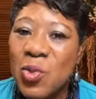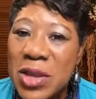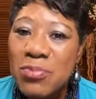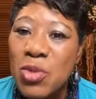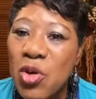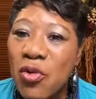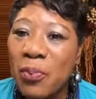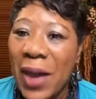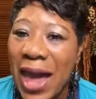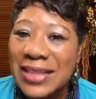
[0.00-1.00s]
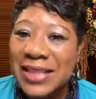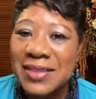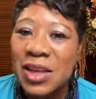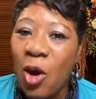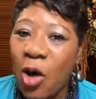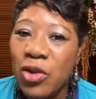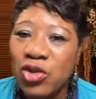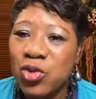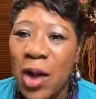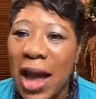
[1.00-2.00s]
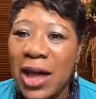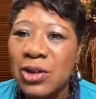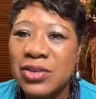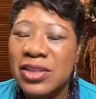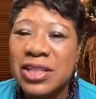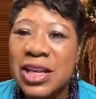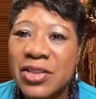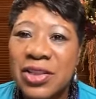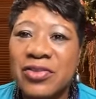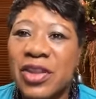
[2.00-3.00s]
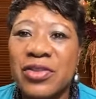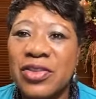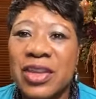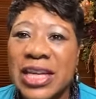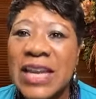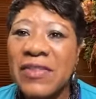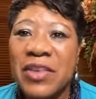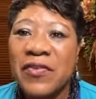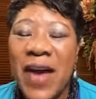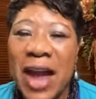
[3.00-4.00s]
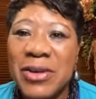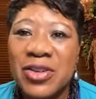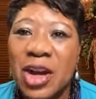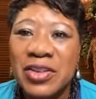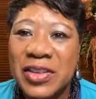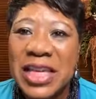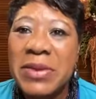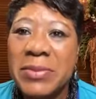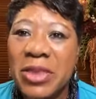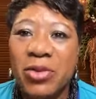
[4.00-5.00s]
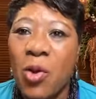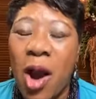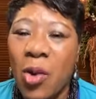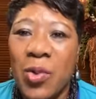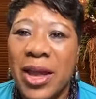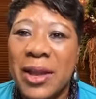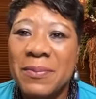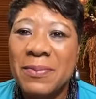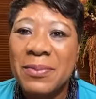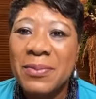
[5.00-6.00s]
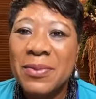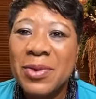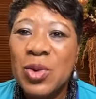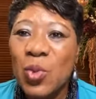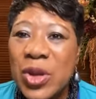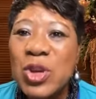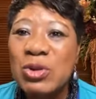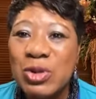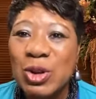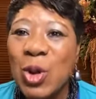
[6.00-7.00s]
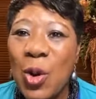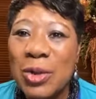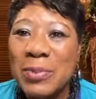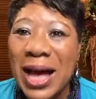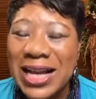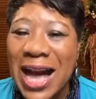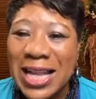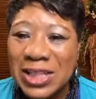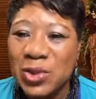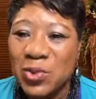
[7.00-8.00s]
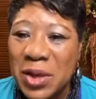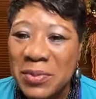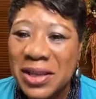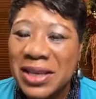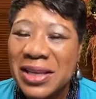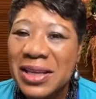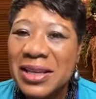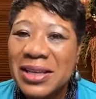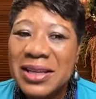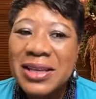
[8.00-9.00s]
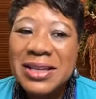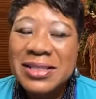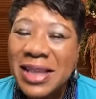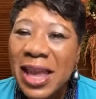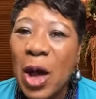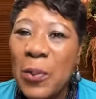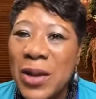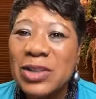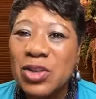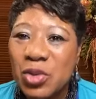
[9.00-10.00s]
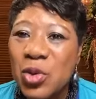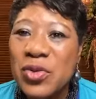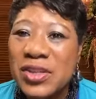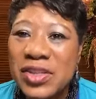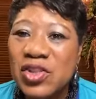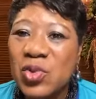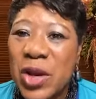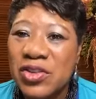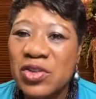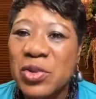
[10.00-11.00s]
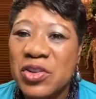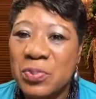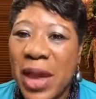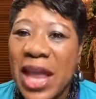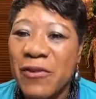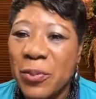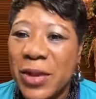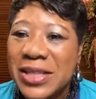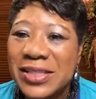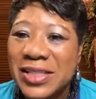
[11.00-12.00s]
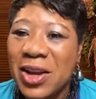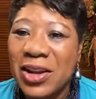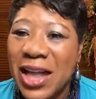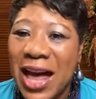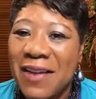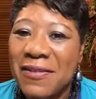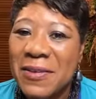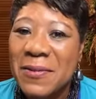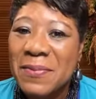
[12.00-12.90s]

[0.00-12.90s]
we move past that thing. All the trials and the, the, the, the, even the fiery darts that the enemy may throw our way. We use the Lord, my God, as a remedy to help us through these situations, through these painful places in our life.